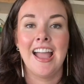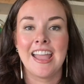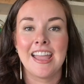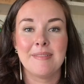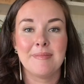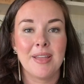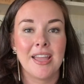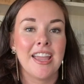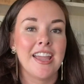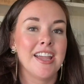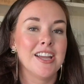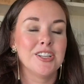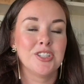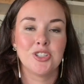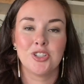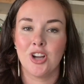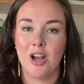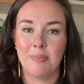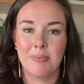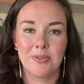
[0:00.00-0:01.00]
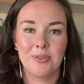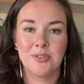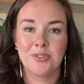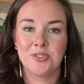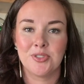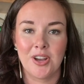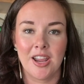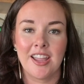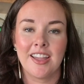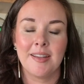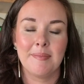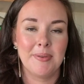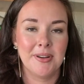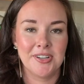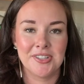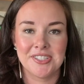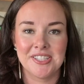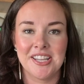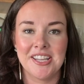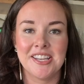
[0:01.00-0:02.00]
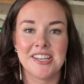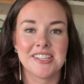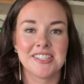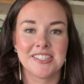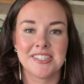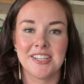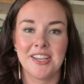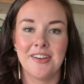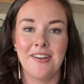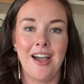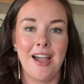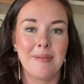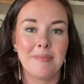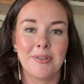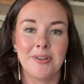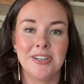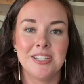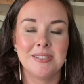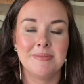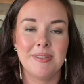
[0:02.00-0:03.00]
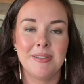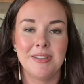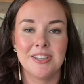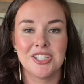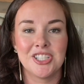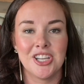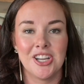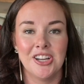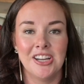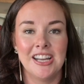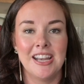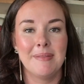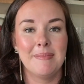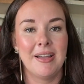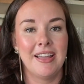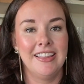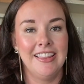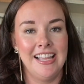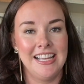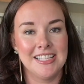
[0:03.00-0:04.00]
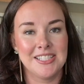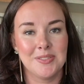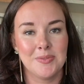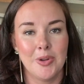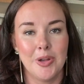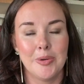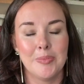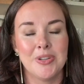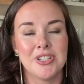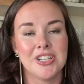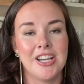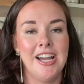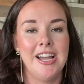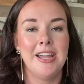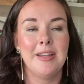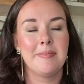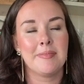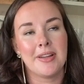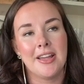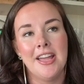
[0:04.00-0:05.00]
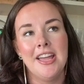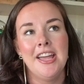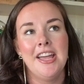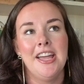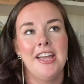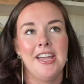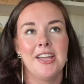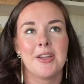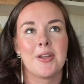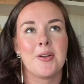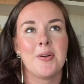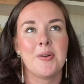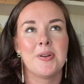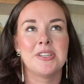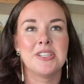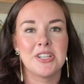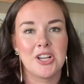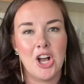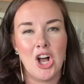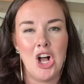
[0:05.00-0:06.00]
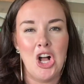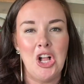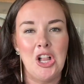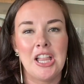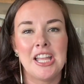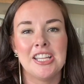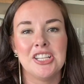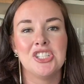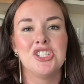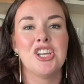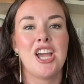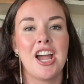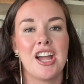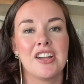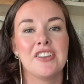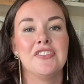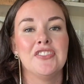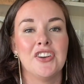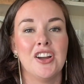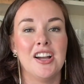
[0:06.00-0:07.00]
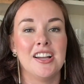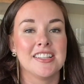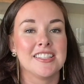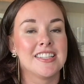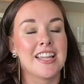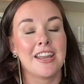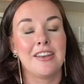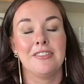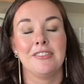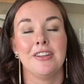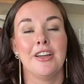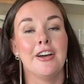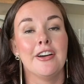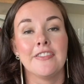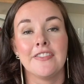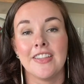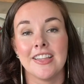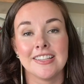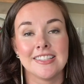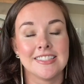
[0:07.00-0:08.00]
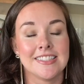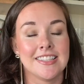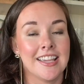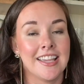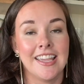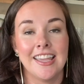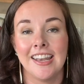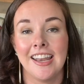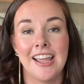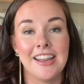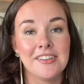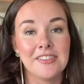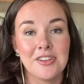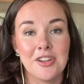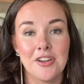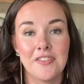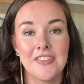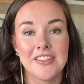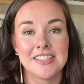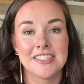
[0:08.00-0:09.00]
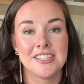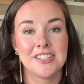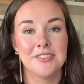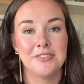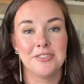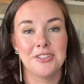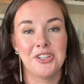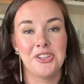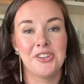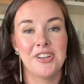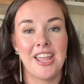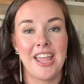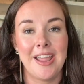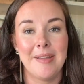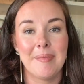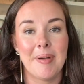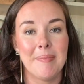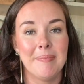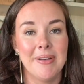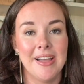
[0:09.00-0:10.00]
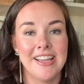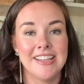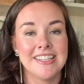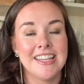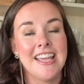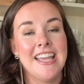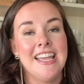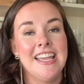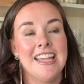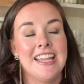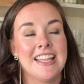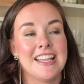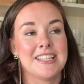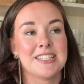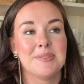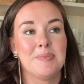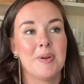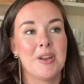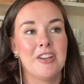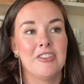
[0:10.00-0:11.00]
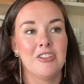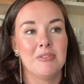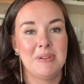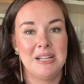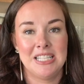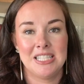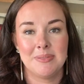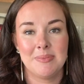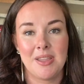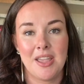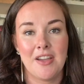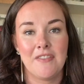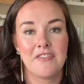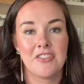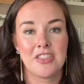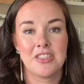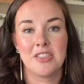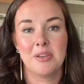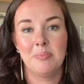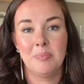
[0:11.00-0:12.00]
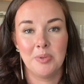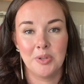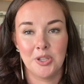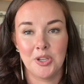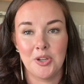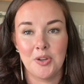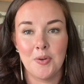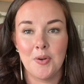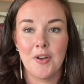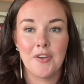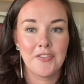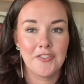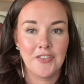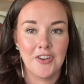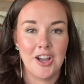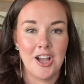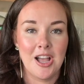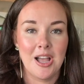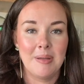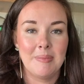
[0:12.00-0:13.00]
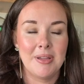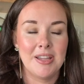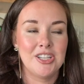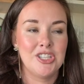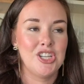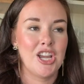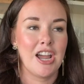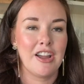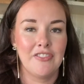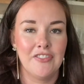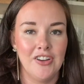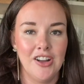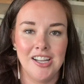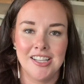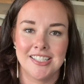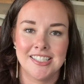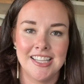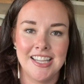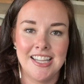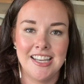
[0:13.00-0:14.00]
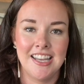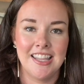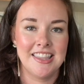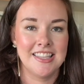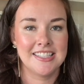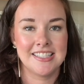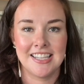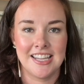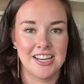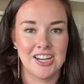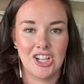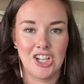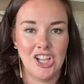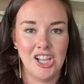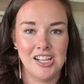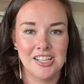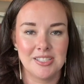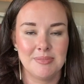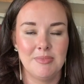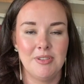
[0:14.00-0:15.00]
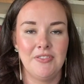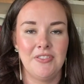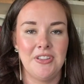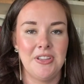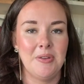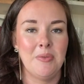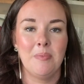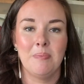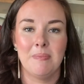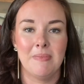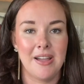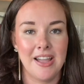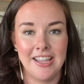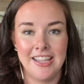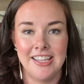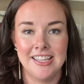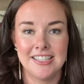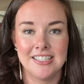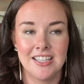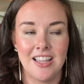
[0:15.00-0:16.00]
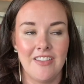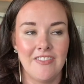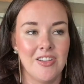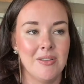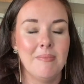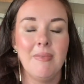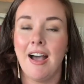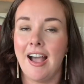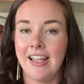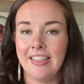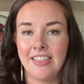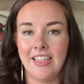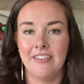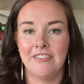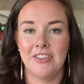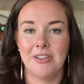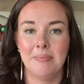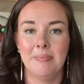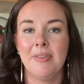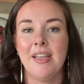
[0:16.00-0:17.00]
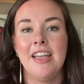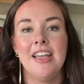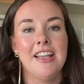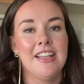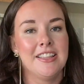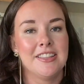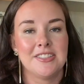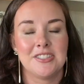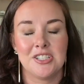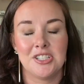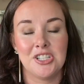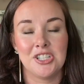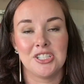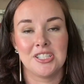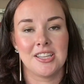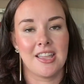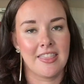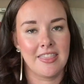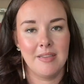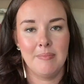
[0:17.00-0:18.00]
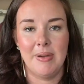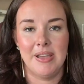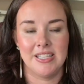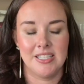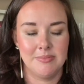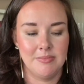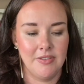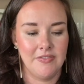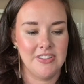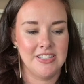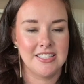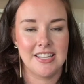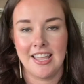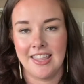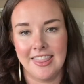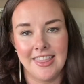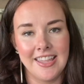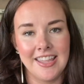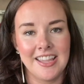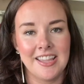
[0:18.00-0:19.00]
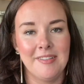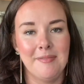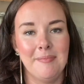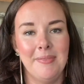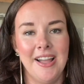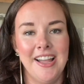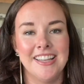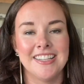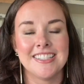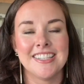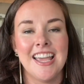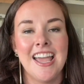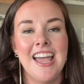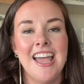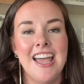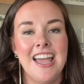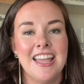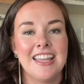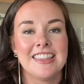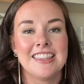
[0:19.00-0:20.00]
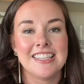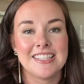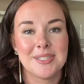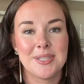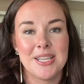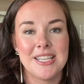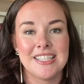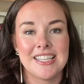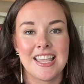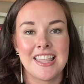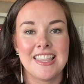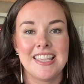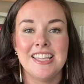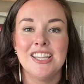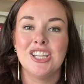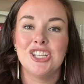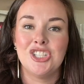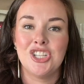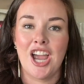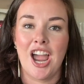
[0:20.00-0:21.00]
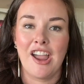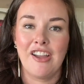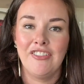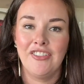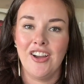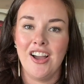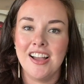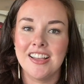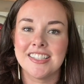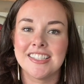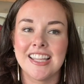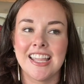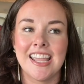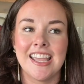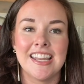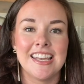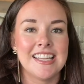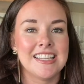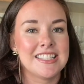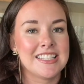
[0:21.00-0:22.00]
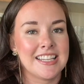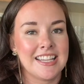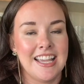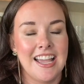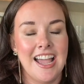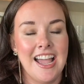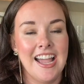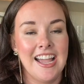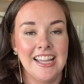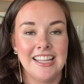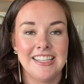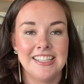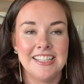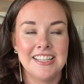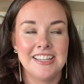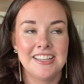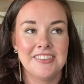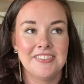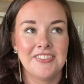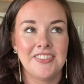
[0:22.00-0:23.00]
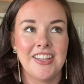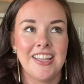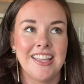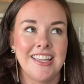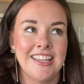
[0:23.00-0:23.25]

am a tropical drink person, so I'm going to be sharing my last one, which I'm going to call a Jack Frost. I don't know if that's, again, I don't know if that's the real name, but that's what it reminds me of, the blue from Jack Frost in the Santa Claus movie. My kids love them, I love them. Those are just the best movies, I think. But this is the Jack Frost, and it's kind of